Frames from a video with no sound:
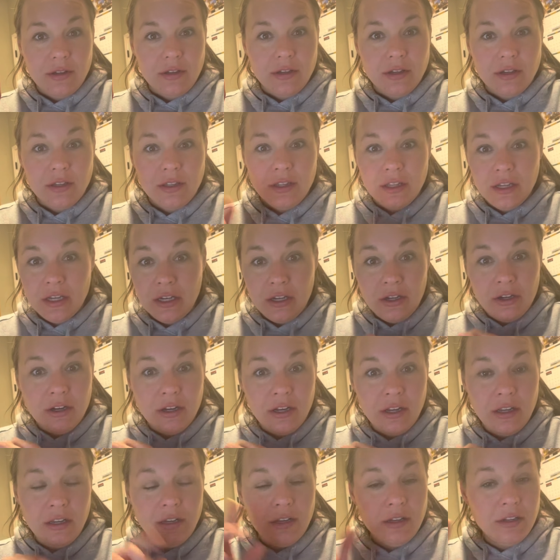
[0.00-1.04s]
click on
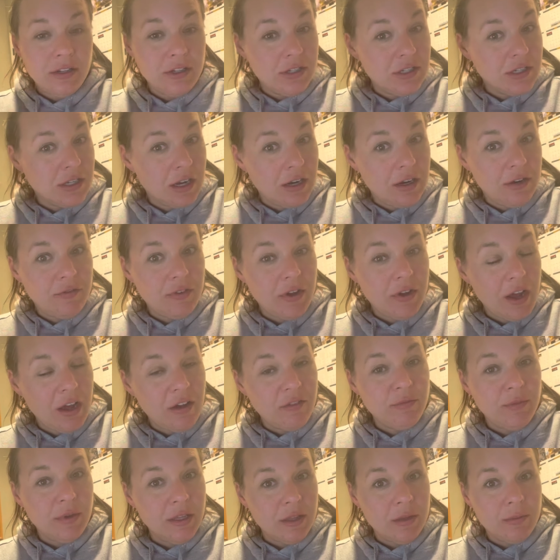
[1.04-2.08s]
it and just kind of have
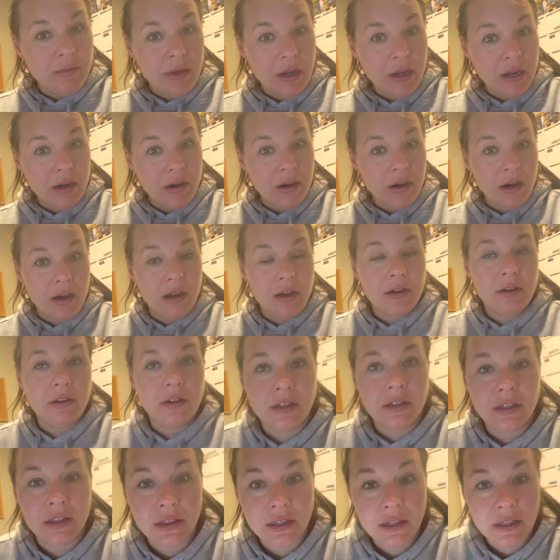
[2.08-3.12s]
me in the background
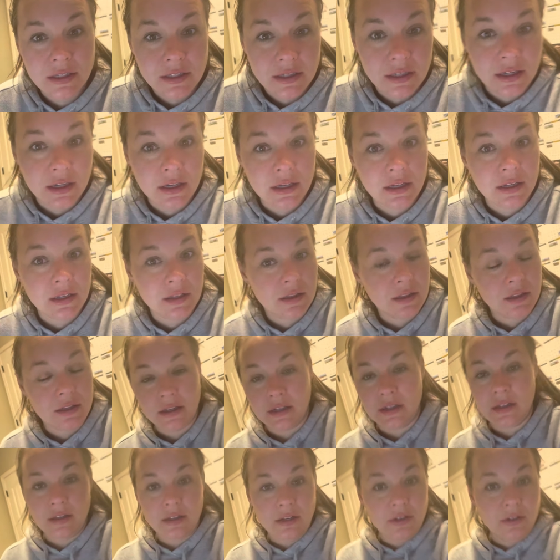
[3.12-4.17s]
and listen,
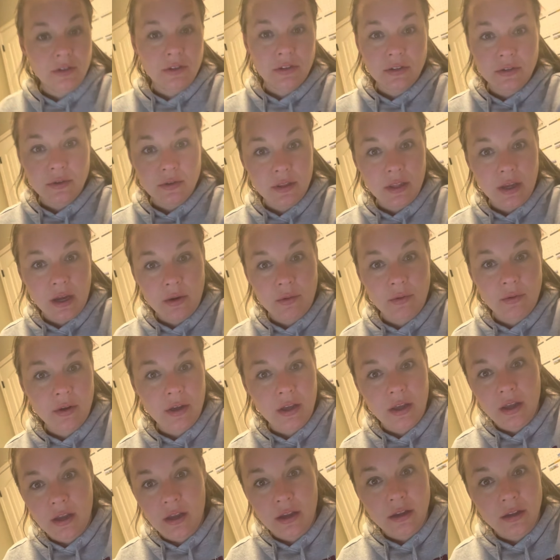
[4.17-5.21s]
then you can do it that
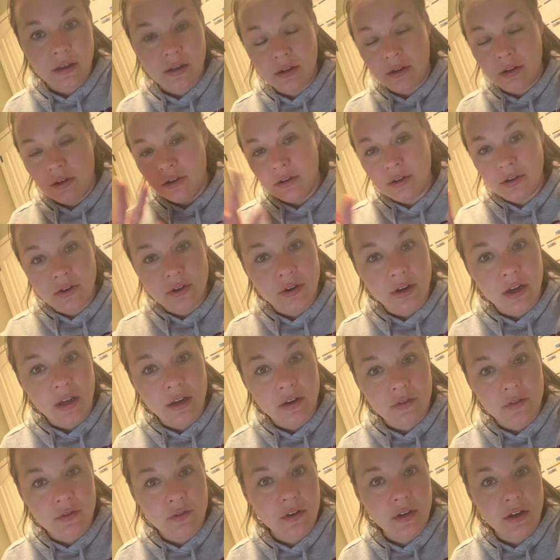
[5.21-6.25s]
way. Y'all are
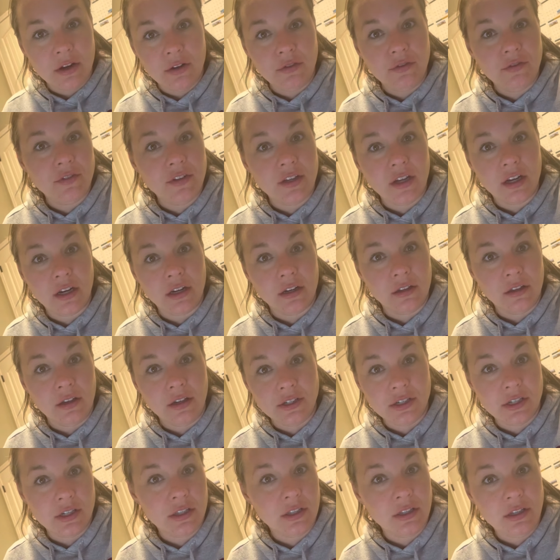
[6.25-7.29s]
creative enough
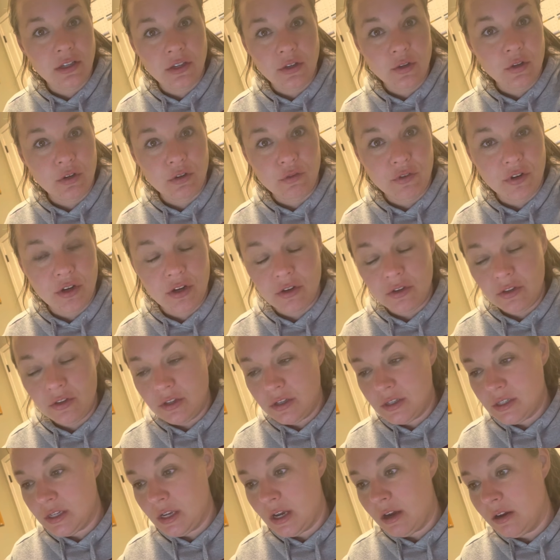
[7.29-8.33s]
technologically you can figure
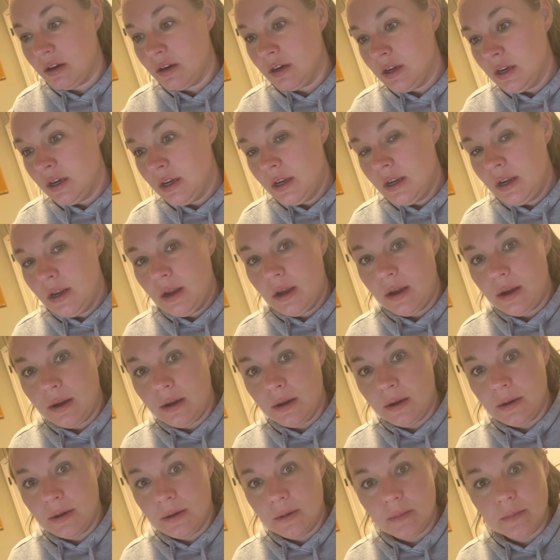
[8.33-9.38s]
this out.
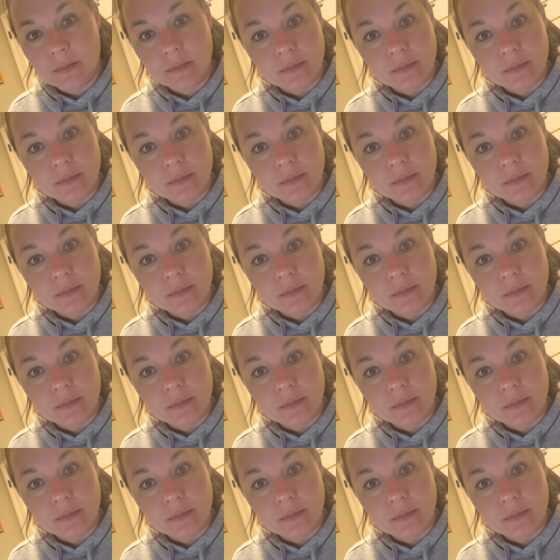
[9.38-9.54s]
Um